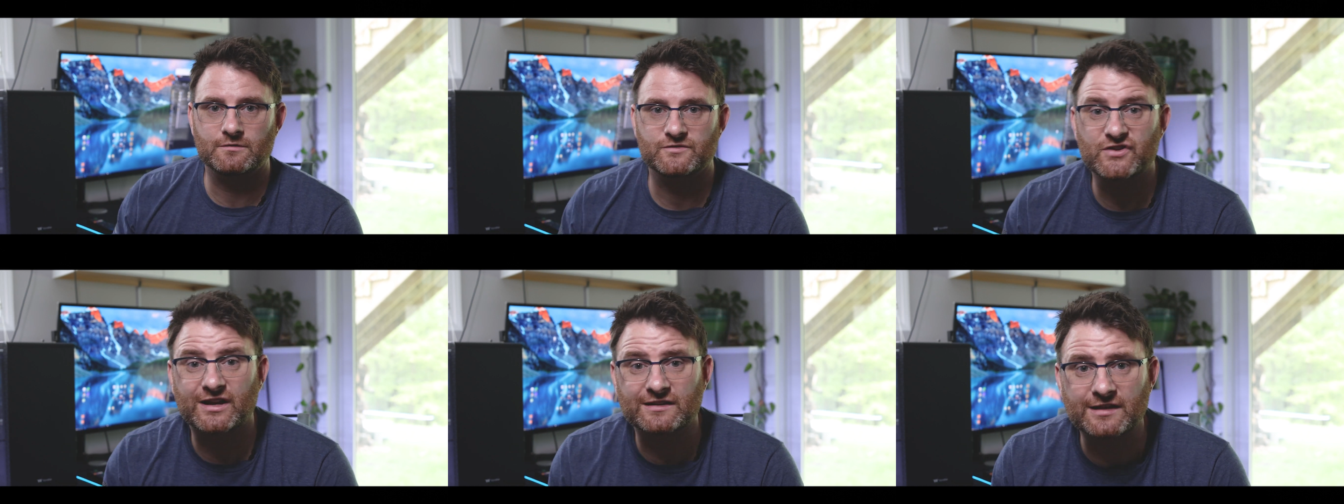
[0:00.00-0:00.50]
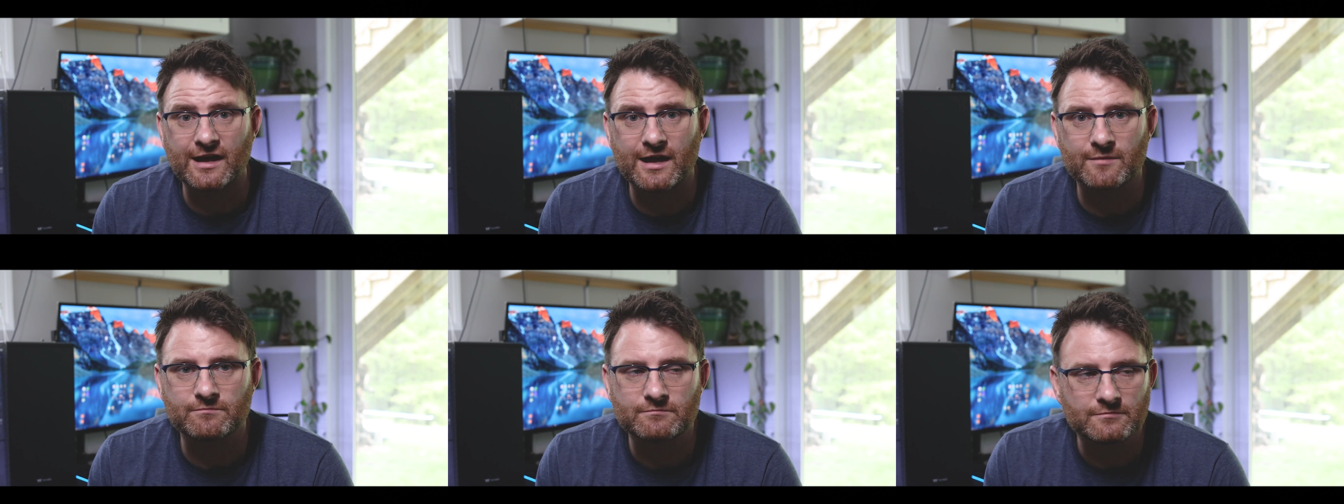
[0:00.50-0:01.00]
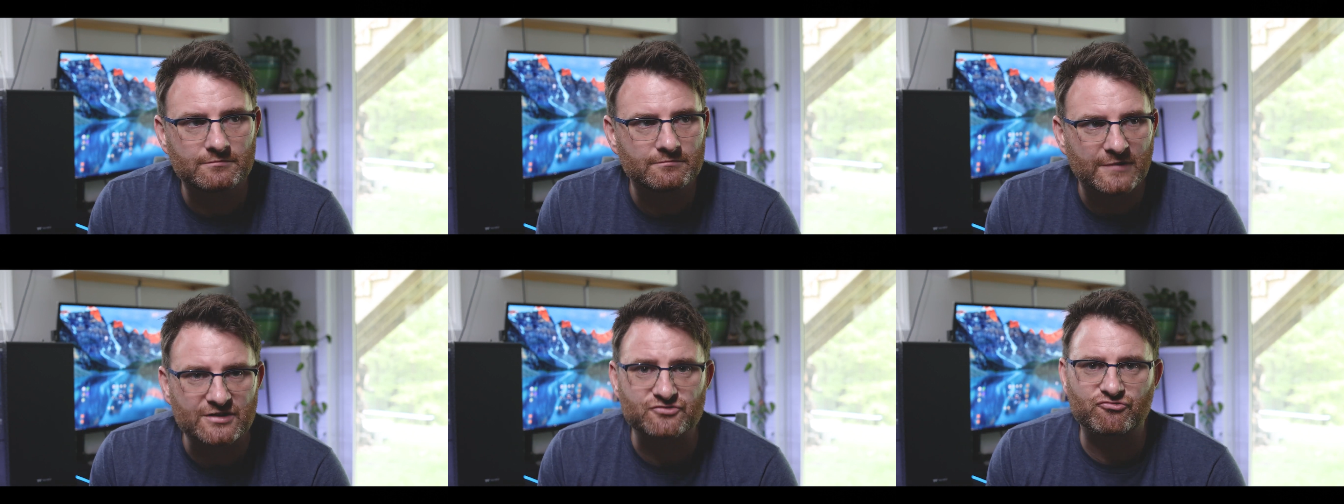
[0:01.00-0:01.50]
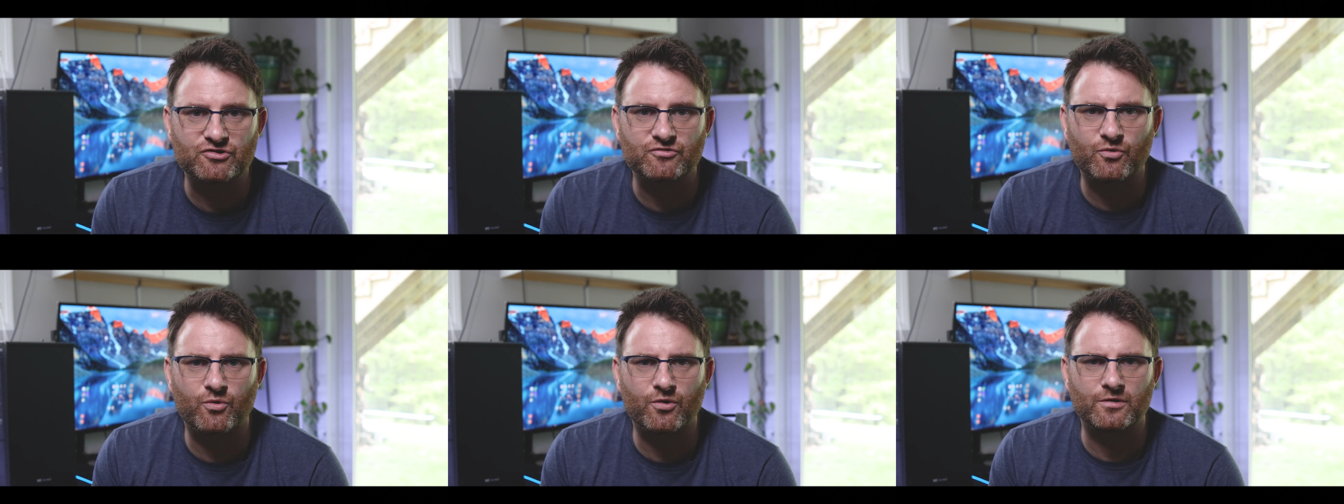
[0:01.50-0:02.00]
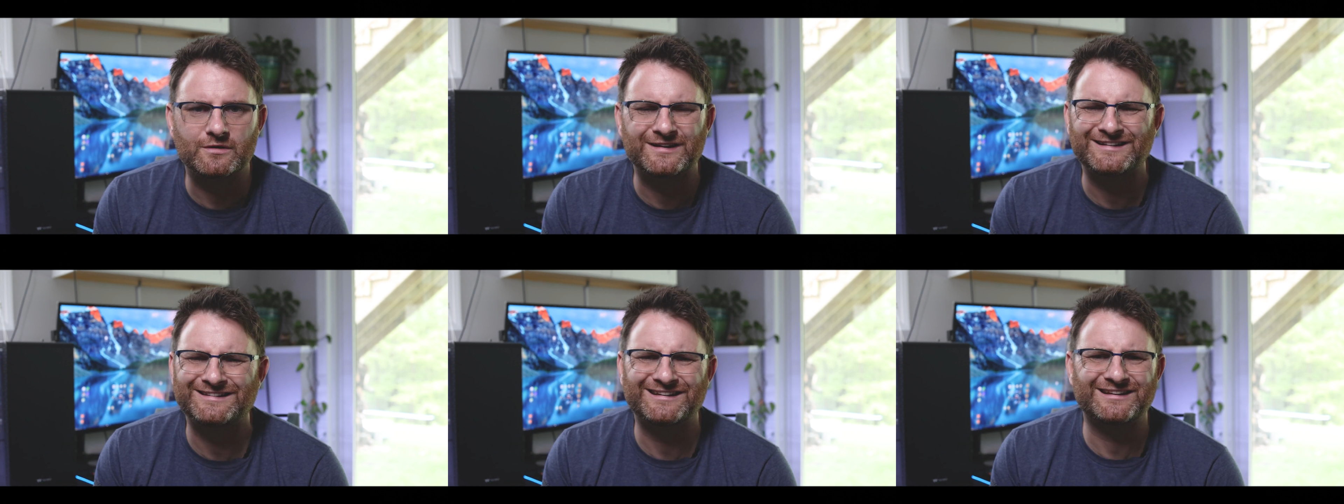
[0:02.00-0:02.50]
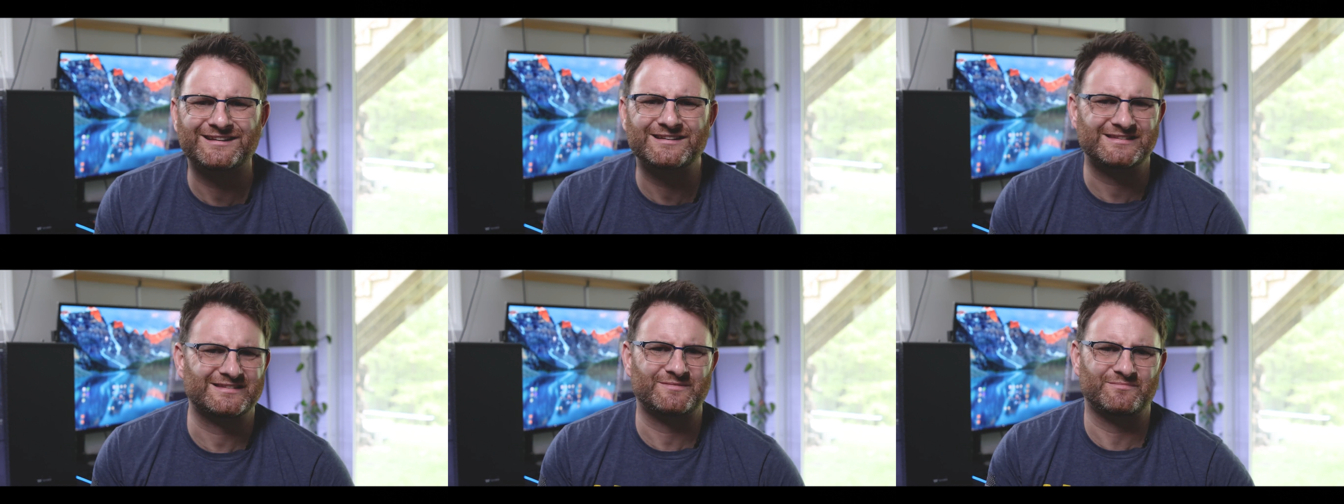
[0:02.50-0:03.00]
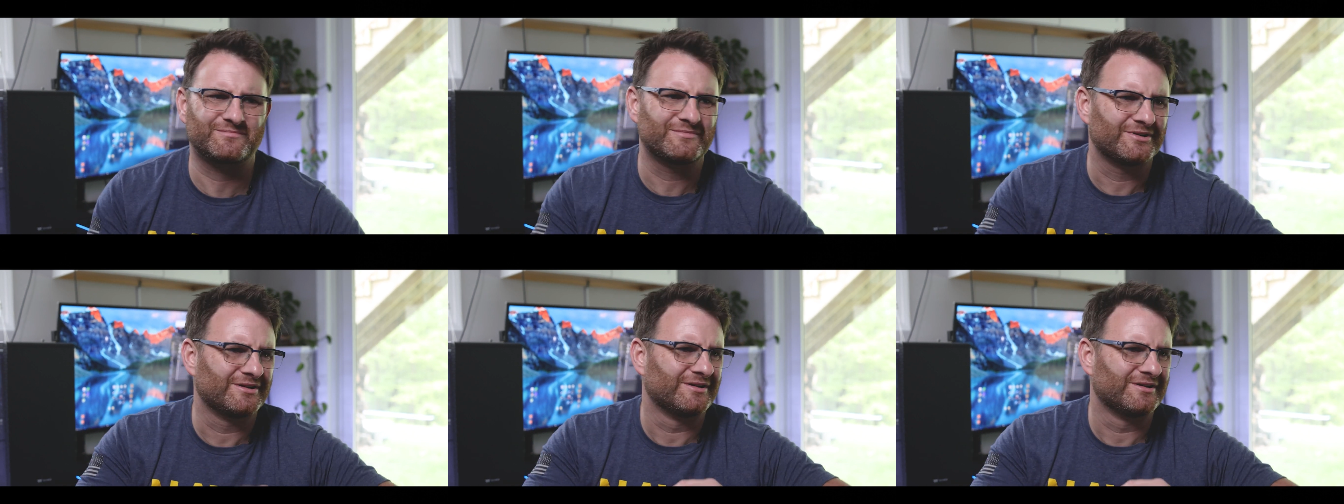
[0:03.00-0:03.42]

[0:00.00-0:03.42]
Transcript: Second time, hit screen record. It did it in some